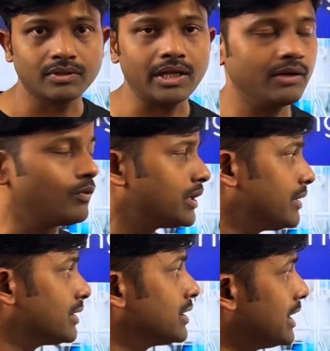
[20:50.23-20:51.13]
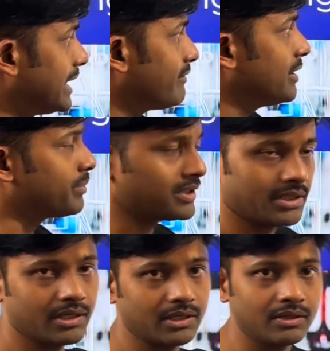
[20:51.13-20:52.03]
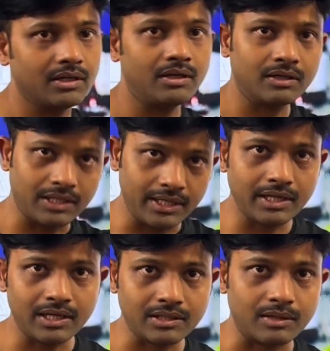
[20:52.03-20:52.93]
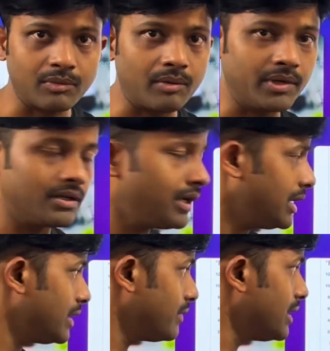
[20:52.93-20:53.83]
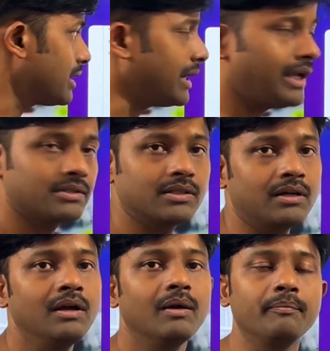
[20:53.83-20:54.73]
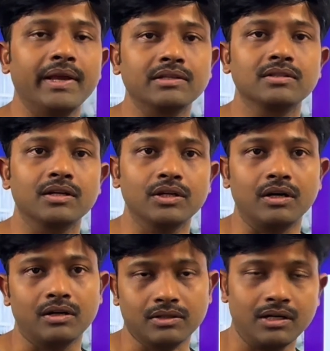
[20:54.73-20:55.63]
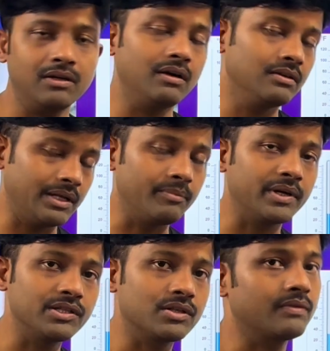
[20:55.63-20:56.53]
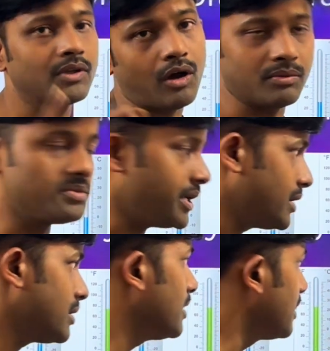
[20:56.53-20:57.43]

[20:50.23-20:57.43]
Then whatever the liquid present in the clinical thermometer, it will raise based on the temperature of the object,